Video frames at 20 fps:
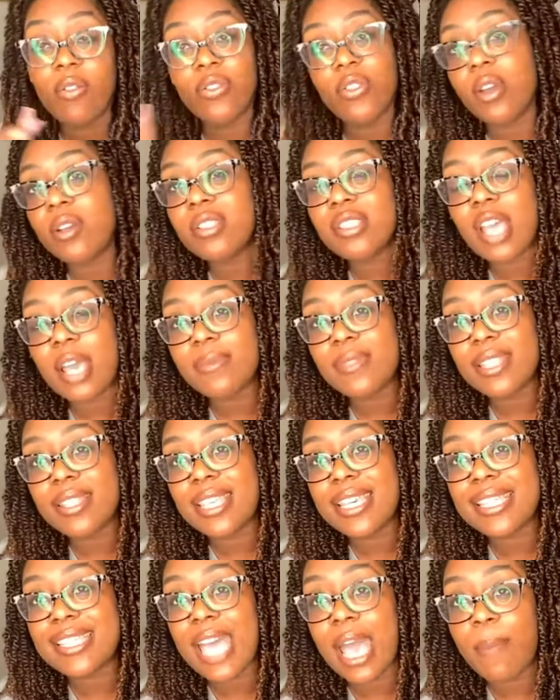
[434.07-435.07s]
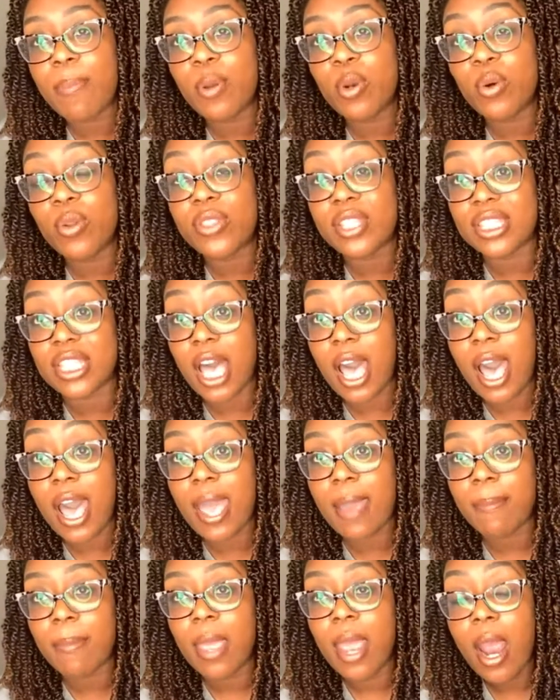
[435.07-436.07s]
Those types of things happen all the
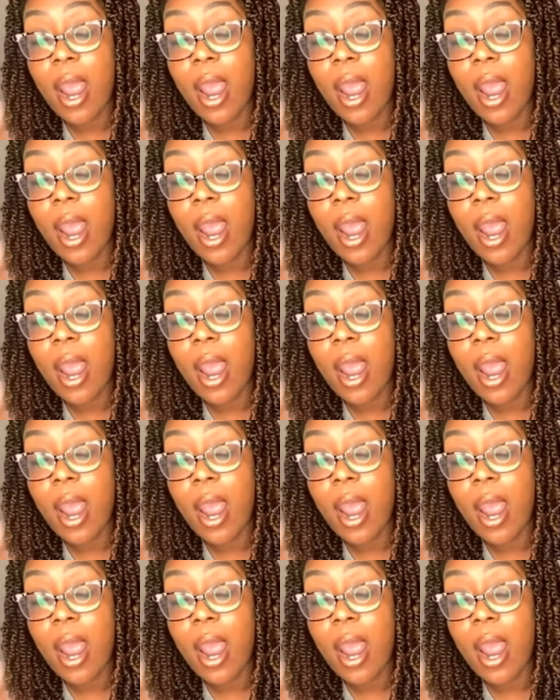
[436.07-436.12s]
time.